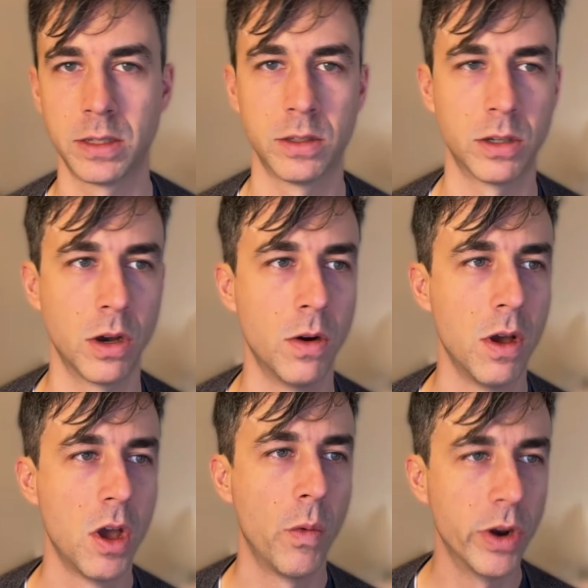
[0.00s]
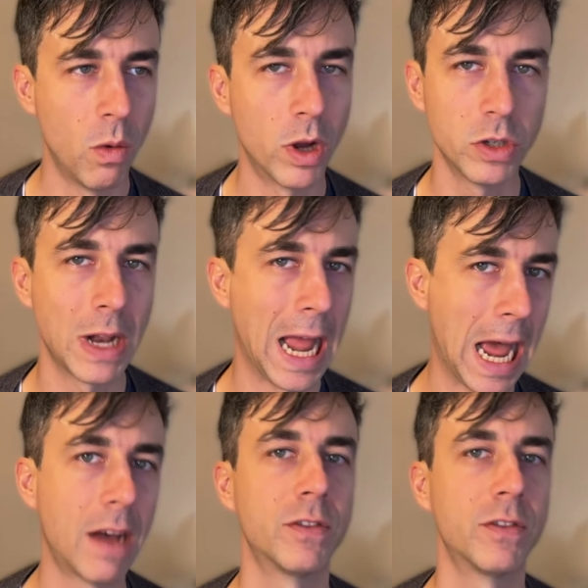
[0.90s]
So we don't want you to have